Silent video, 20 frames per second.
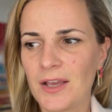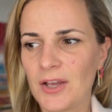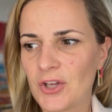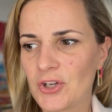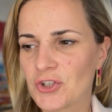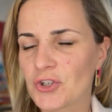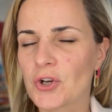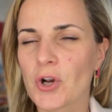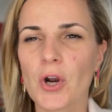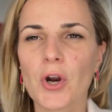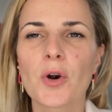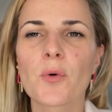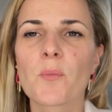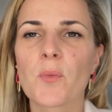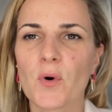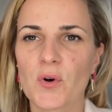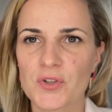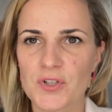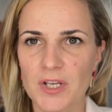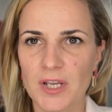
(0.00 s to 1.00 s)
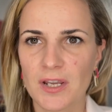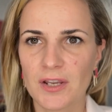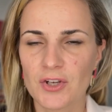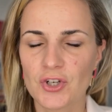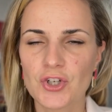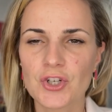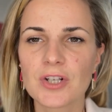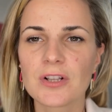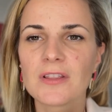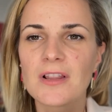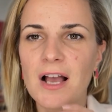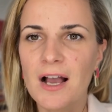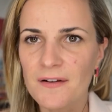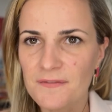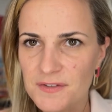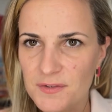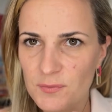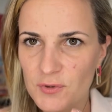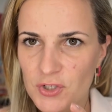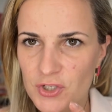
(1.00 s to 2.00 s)
to her body. She
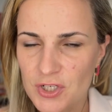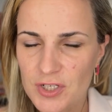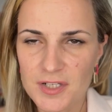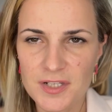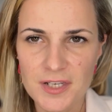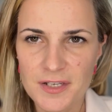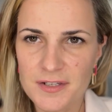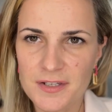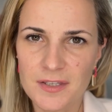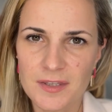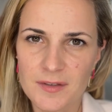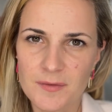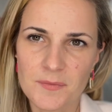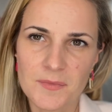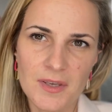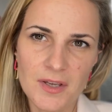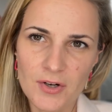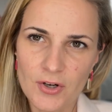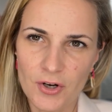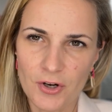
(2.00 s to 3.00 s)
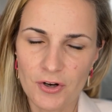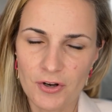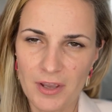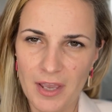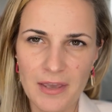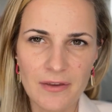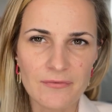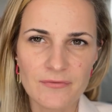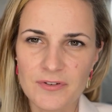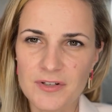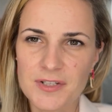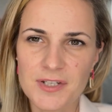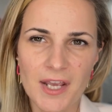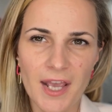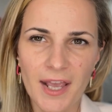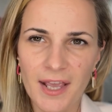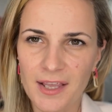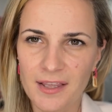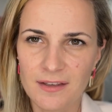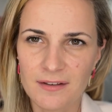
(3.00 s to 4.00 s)
loves what she sees in the mirror every
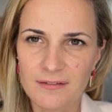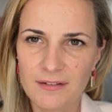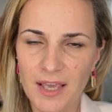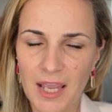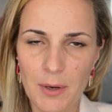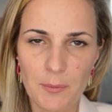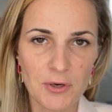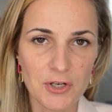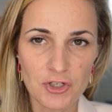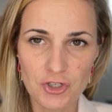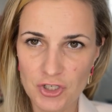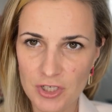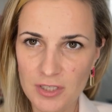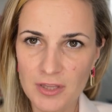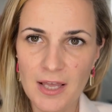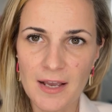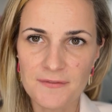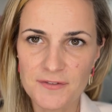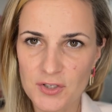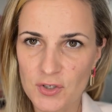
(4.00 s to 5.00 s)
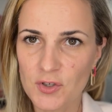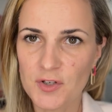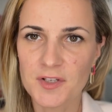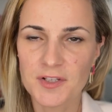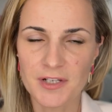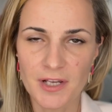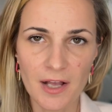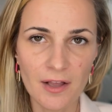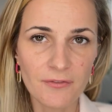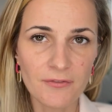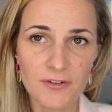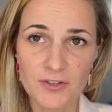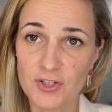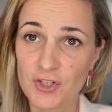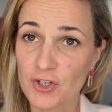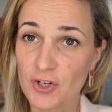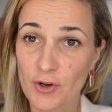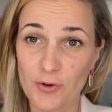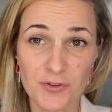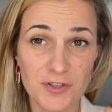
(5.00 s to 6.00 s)
day. And when she loves herself and she
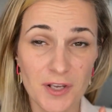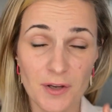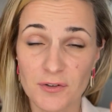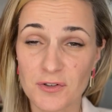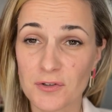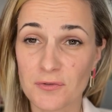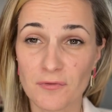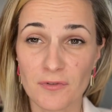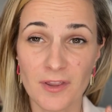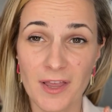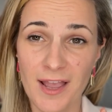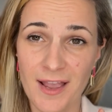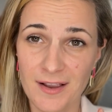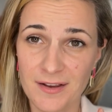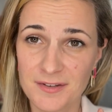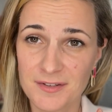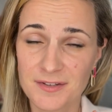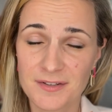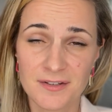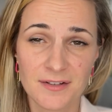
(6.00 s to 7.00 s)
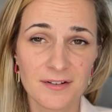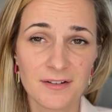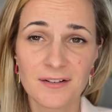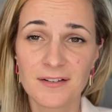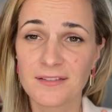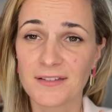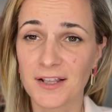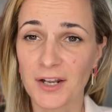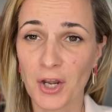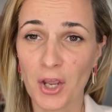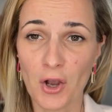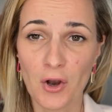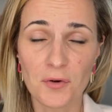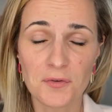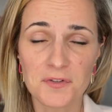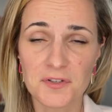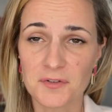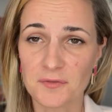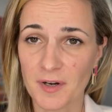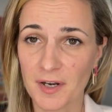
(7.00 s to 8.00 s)
knows how to relax, let go,
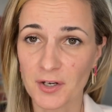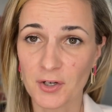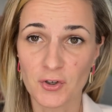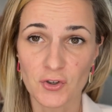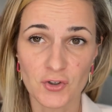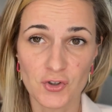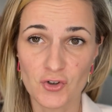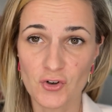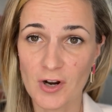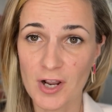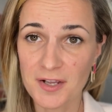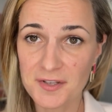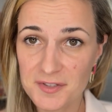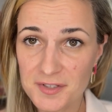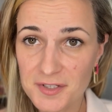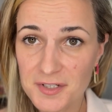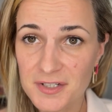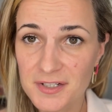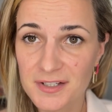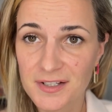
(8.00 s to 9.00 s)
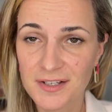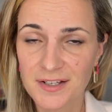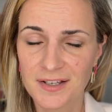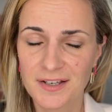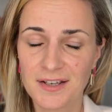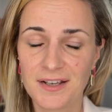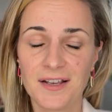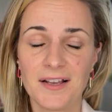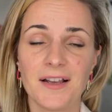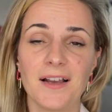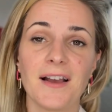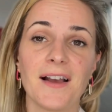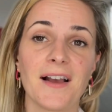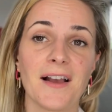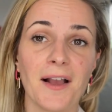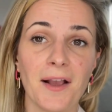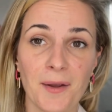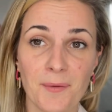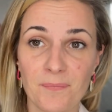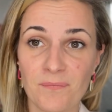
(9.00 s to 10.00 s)
surrender, and trust,
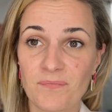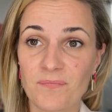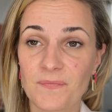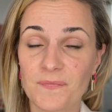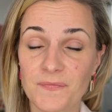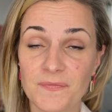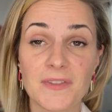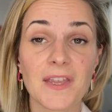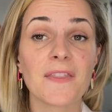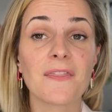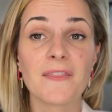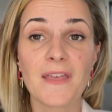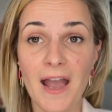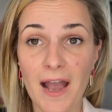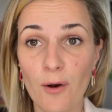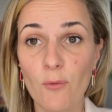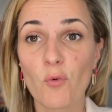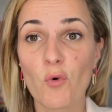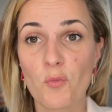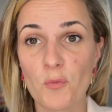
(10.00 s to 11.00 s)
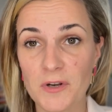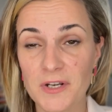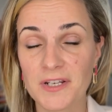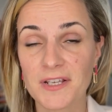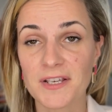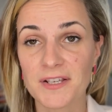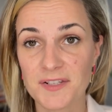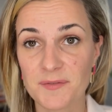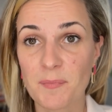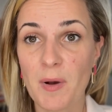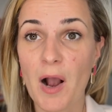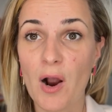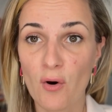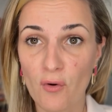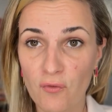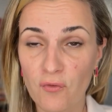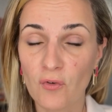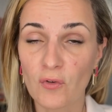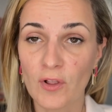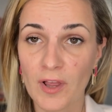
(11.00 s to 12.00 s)
then that woman is
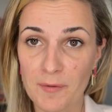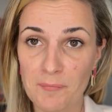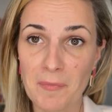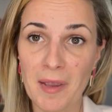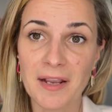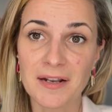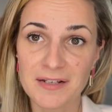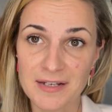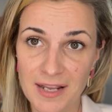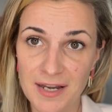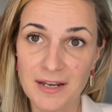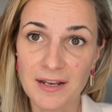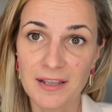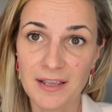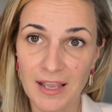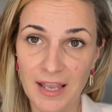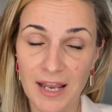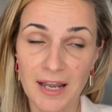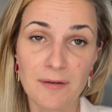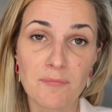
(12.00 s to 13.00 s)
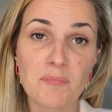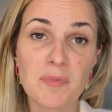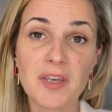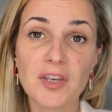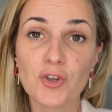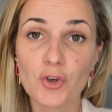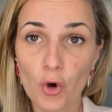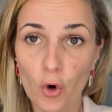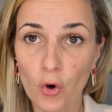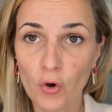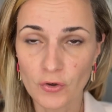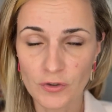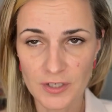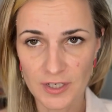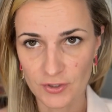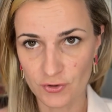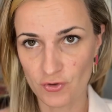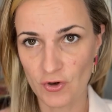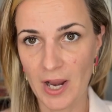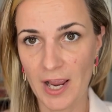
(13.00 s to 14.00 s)
powerful and magnetic and beyond
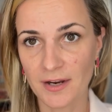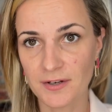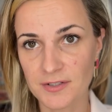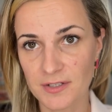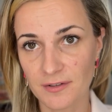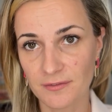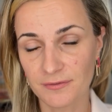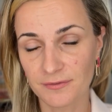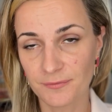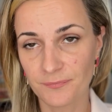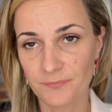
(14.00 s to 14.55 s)
attractive.